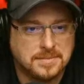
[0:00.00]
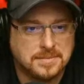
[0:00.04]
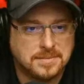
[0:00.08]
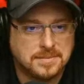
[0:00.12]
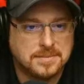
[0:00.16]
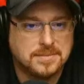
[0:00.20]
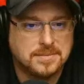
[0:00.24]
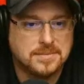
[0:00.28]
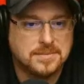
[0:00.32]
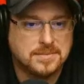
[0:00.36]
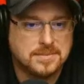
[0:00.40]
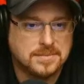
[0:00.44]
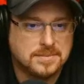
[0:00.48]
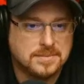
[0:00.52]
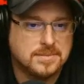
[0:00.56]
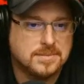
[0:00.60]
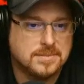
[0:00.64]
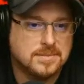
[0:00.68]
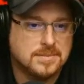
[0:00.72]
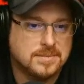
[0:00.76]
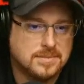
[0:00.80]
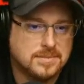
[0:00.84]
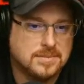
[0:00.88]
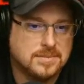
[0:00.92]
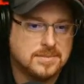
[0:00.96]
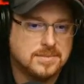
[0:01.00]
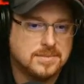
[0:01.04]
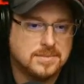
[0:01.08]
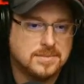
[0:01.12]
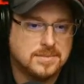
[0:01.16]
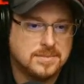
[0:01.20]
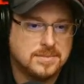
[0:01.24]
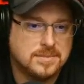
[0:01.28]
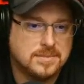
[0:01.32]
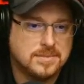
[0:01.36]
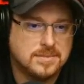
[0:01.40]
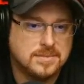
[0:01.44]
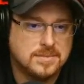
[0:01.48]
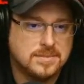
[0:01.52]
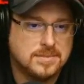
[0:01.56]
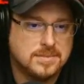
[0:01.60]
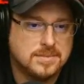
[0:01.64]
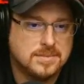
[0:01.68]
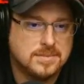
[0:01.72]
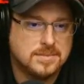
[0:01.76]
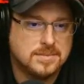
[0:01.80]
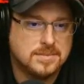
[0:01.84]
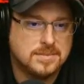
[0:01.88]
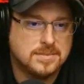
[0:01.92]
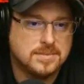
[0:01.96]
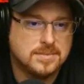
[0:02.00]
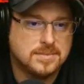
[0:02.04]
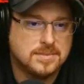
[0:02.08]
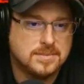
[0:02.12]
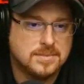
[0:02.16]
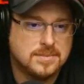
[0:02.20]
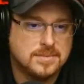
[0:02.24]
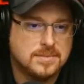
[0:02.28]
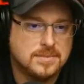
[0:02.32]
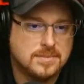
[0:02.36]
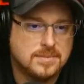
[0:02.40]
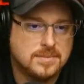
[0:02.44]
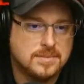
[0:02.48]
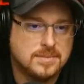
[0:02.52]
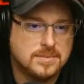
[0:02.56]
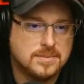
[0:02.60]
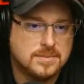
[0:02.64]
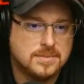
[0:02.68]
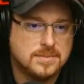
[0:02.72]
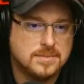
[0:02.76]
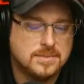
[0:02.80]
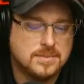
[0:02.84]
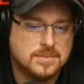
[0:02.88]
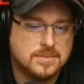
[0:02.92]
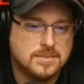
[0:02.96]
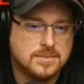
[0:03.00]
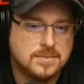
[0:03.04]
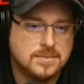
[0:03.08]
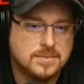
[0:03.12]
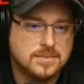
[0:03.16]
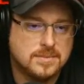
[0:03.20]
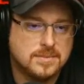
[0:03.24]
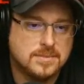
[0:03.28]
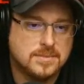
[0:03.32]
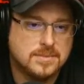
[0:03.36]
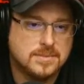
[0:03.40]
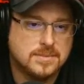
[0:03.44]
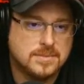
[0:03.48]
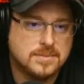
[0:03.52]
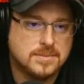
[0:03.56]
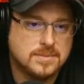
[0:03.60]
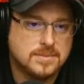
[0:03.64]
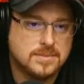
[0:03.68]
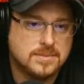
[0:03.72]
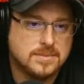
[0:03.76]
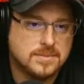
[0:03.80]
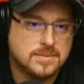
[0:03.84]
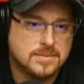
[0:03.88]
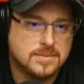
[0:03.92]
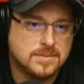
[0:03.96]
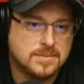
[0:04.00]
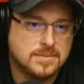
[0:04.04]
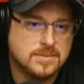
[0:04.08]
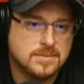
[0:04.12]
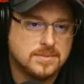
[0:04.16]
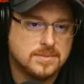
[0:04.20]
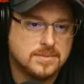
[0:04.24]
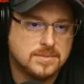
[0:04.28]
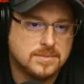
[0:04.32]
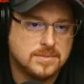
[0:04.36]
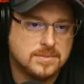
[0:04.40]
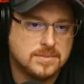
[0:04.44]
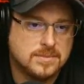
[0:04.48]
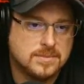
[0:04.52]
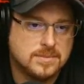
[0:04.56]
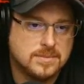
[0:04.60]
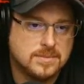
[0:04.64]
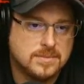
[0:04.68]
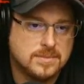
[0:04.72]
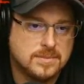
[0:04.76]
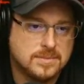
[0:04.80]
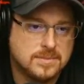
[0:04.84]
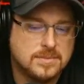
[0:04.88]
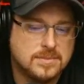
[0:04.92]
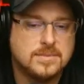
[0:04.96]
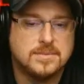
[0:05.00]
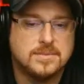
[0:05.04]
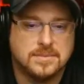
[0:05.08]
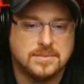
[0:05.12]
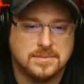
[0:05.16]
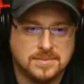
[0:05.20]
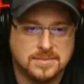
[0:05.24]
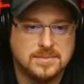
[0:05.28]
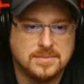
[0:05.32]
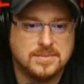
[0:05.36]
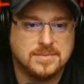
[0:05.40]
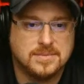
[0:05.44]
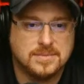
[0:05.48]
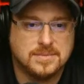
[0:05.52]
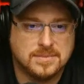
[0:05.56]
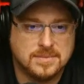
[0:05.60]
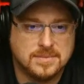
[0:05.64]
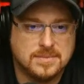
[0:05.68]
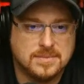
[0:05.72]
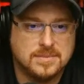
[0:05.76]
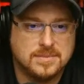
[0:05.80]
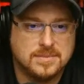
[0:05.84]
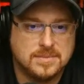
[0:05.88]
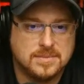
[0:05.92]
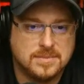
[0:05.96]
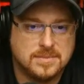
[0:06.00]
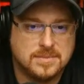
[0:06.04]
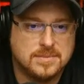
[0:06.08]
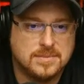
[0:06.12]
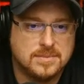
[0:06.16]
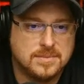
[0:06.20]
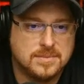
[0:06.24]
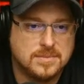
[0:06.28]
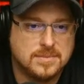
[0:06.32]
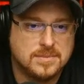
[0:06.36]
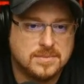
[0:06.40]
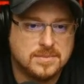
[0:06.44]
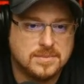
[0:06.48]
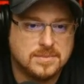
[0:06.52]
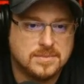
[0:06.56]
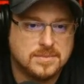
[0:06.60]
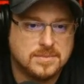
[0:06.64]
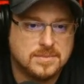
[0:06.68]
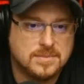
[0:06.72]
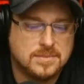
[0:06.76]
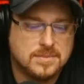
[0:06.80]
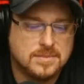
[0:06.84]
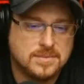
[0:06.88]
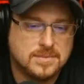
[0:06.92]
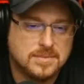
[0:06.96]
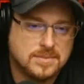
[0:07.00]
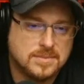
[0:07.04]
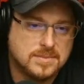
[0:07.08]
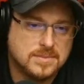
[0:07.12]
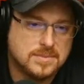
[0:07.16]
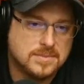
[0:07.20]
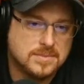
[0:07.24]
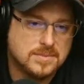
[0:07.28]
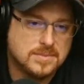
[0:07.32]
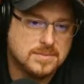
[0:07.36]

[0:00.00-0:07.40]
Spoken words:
The person shown says nothing.